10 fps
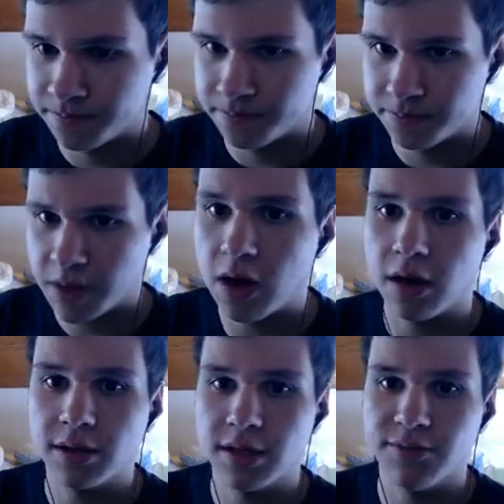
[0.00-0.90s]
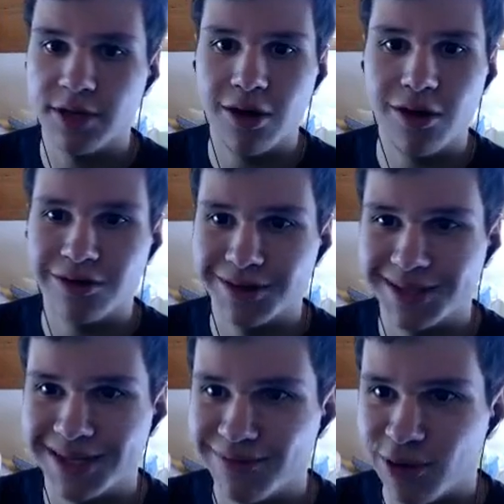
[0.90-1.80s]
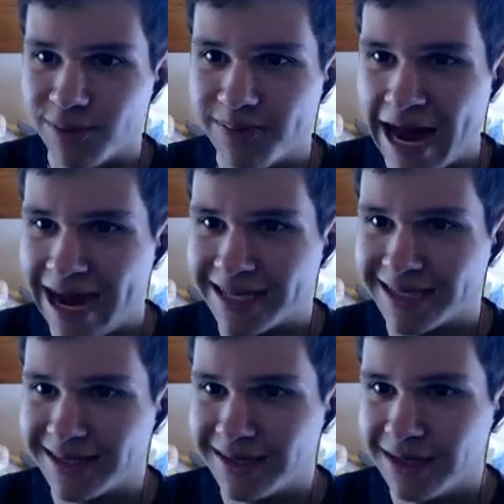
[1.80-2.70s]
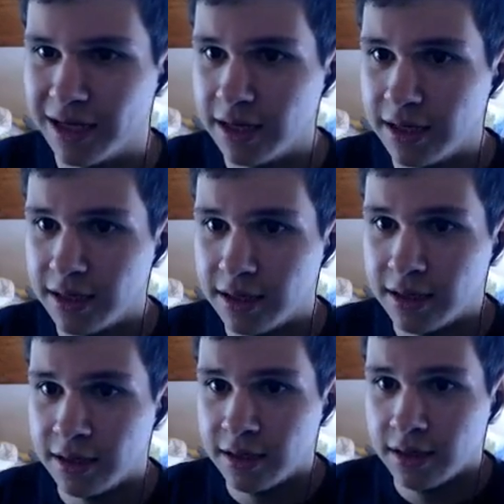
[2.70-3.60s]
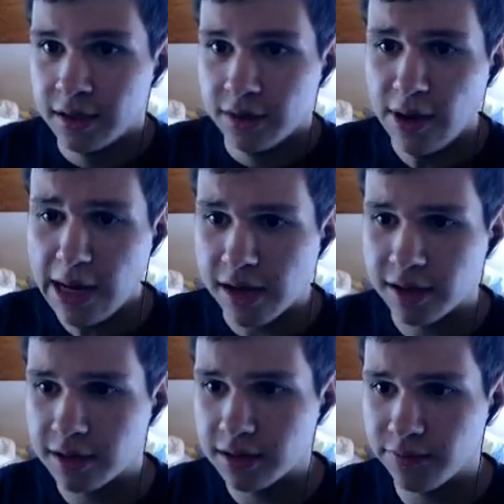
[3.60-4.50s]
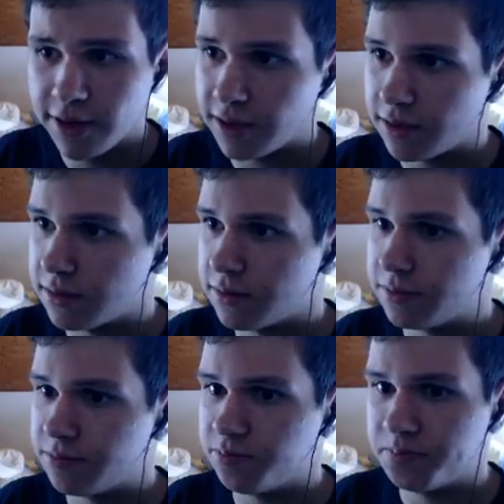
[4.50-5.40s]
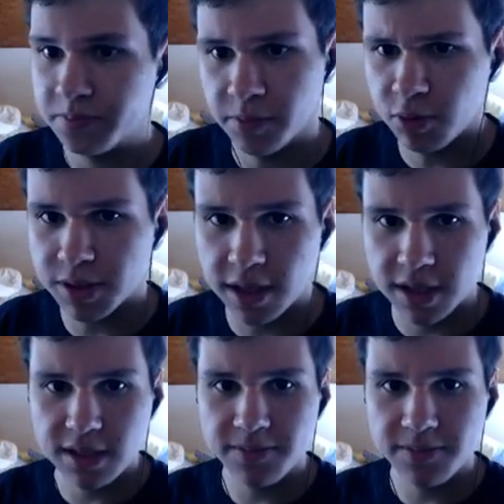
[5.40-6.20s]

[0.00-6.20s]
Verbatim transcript: Oh, here we go, conceivable past. Well, well, that was nice.